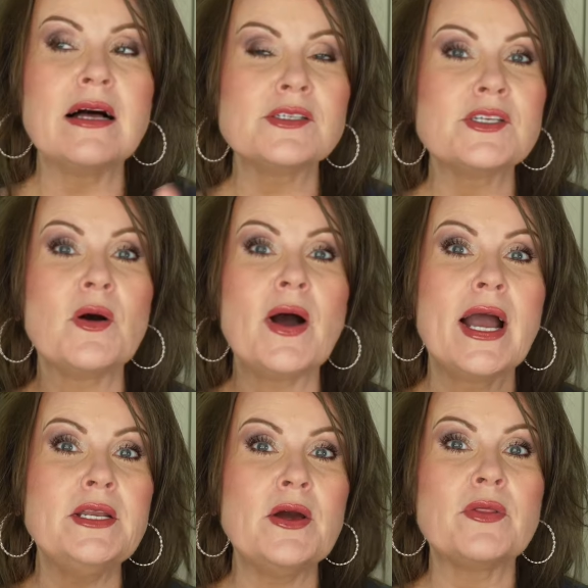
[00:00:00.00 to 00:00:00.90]
Also,
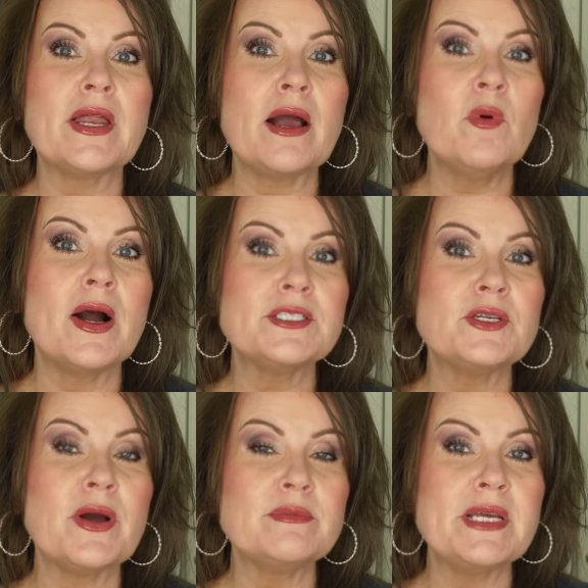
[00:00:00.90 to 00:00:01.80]
I know that I want
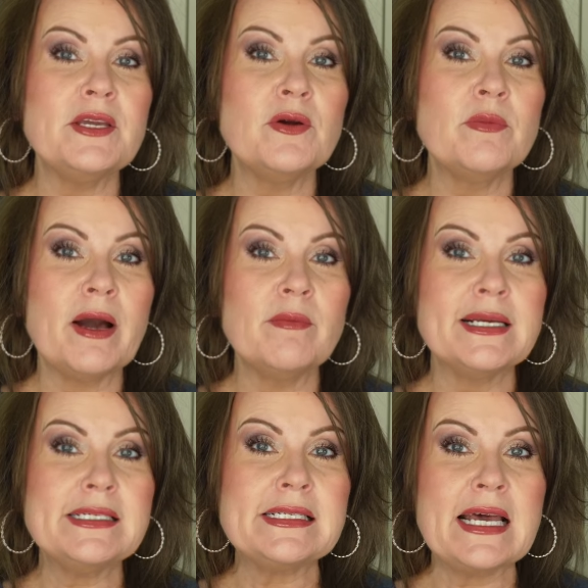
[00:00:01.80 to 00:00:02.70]
to update you about
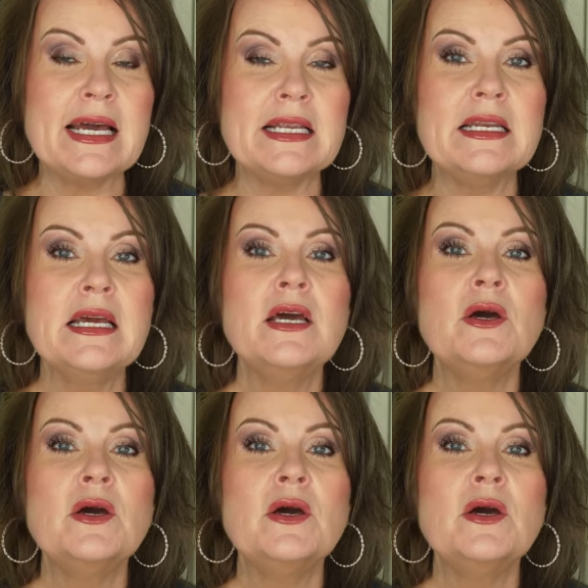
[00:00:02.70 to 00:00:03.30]
my son